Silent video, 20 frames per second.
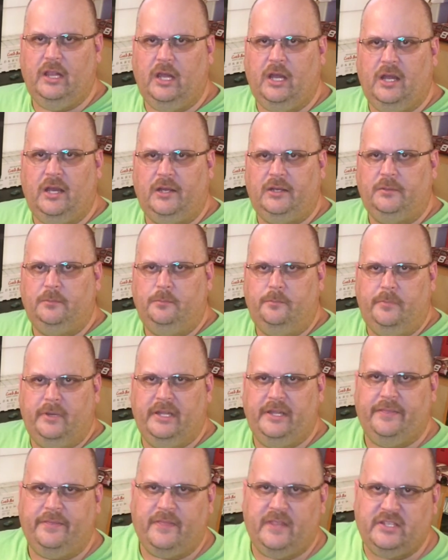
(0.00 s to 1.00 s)
but this
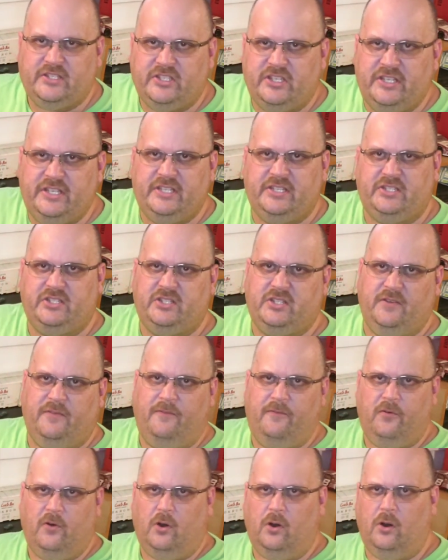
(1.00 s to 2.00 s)
is the
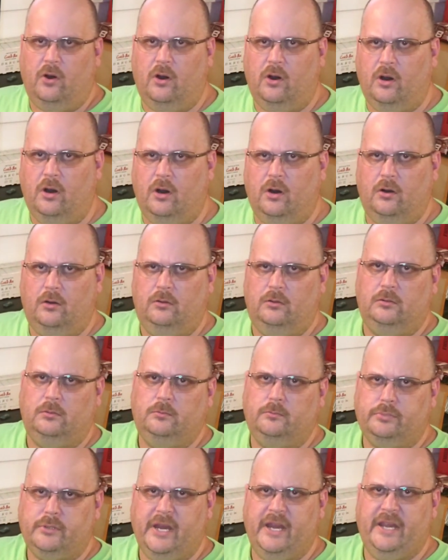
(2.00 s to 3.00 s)
full
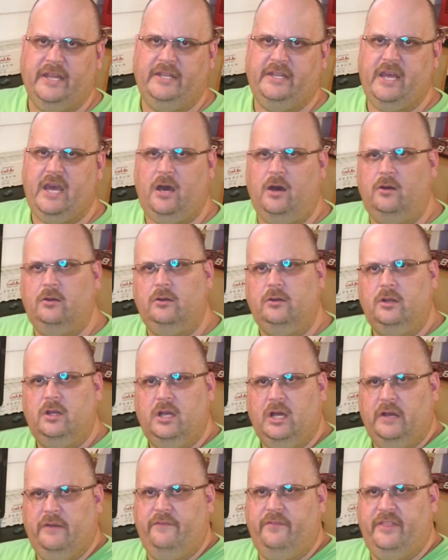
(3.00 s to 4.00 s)
breakdown of this.